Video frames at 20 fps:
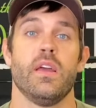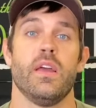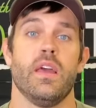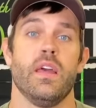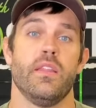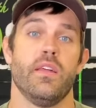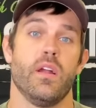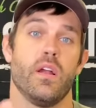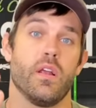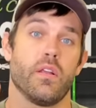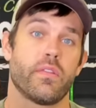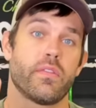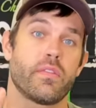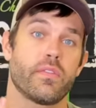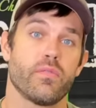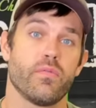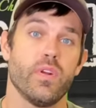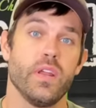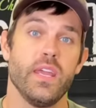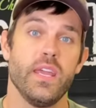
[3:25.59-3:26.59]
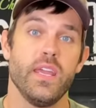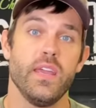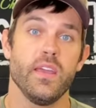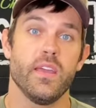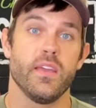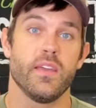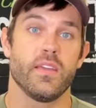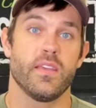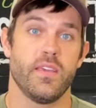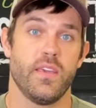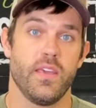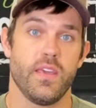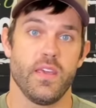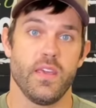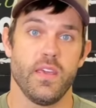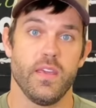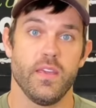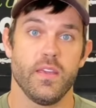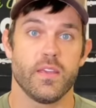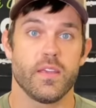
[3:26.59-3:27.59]
And there are three
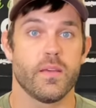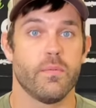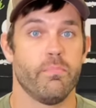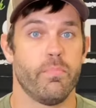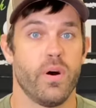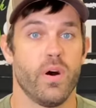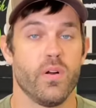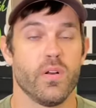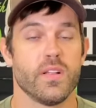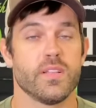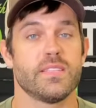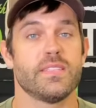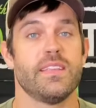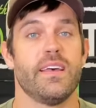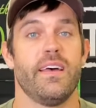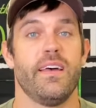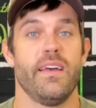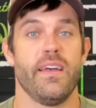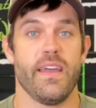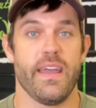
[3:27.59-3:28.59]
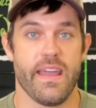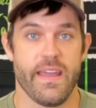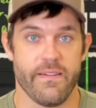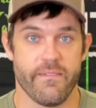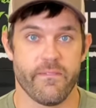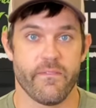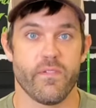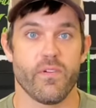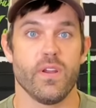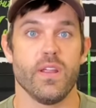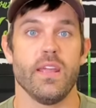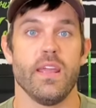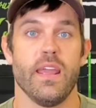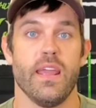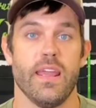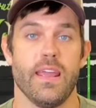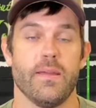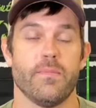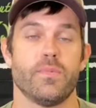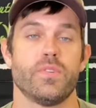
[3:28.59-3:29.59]
key components that every
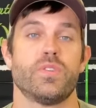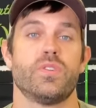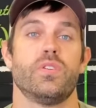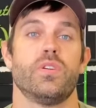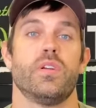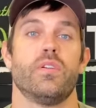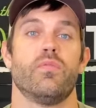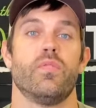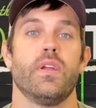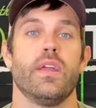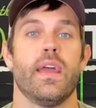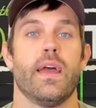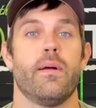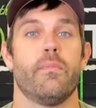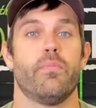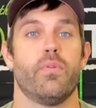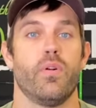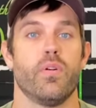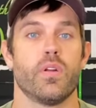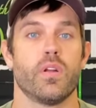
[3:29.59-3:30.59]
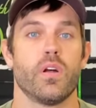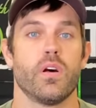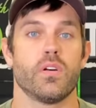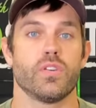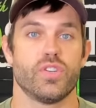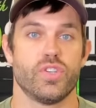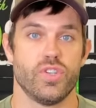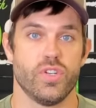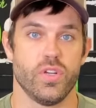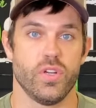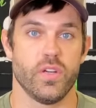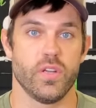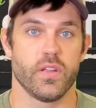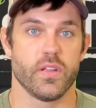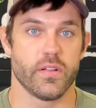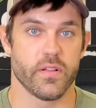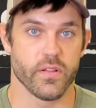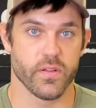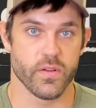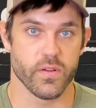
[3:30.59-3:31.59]
hamstring rehab protocol should
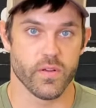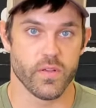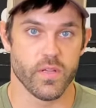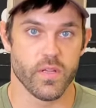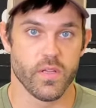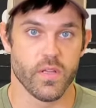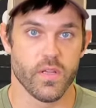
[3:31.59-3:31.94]
include.